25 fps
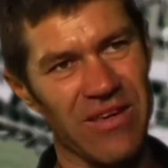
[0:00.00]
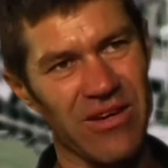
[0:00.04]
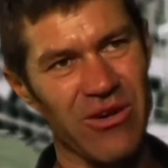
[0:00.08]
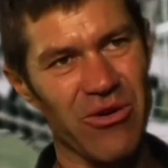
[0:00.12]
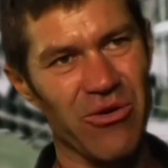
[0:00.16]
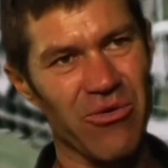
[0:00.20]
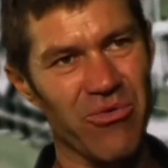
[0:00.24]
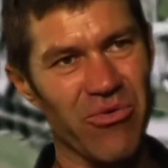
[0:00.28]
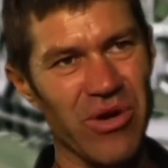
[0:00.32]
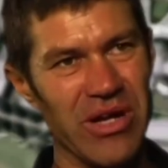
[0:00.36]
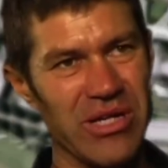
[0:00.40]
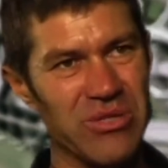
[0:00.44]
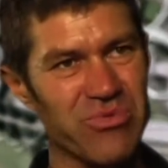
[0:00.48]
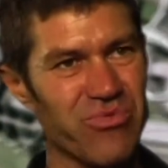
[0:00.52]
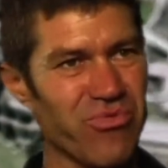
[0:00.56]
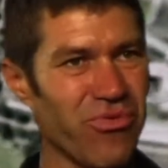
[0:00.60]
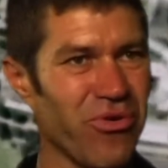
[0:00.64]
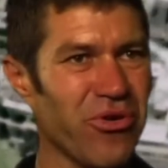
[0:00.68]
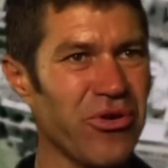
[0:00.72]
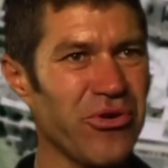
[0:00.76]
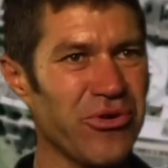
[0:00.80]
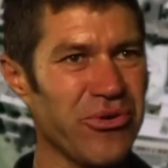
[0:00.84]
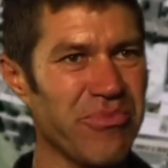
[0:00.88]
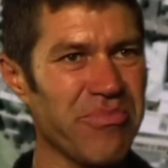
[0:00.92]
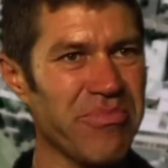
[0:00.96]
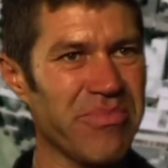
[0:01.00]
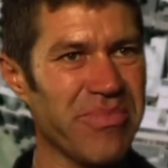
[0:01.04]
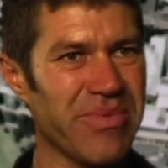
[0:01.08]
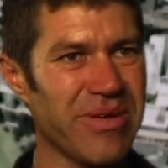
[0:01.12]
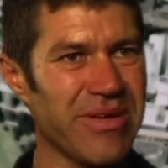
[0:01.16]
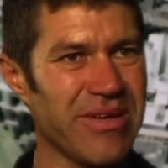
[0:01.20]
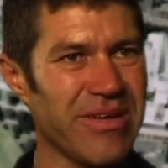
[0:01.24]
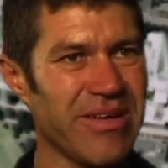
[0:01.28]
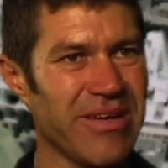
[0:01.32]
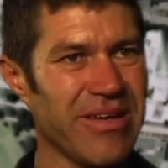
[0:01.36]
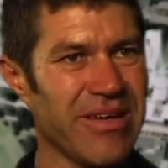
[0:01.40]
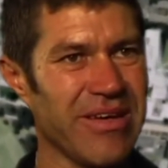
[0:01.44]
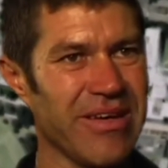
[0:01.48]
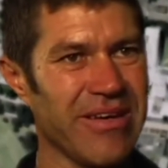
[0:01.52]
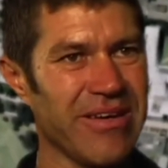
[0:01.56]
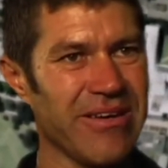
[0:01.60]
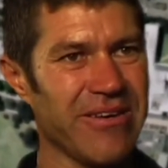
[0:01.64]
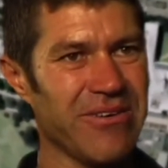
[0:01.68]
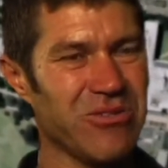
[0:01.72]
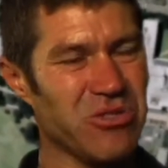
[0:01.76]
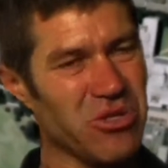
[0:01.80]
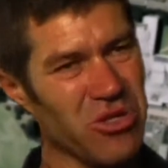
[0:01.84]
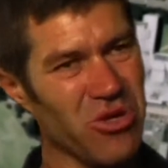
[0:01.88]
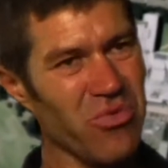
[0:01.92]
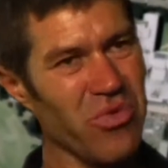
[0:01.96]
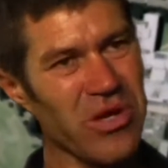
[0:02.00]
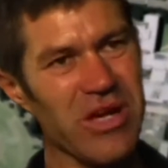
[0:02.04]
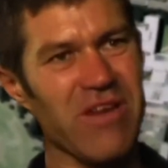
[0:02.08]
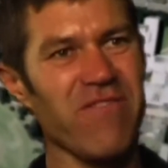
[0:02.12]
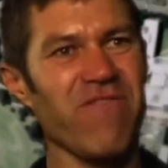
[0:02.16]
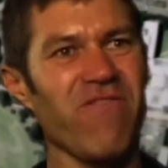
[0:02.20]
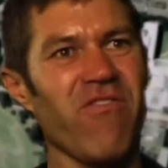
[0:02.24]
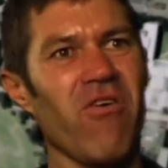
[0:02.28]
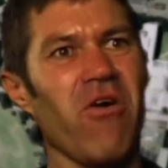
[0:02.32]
the correct room so that we could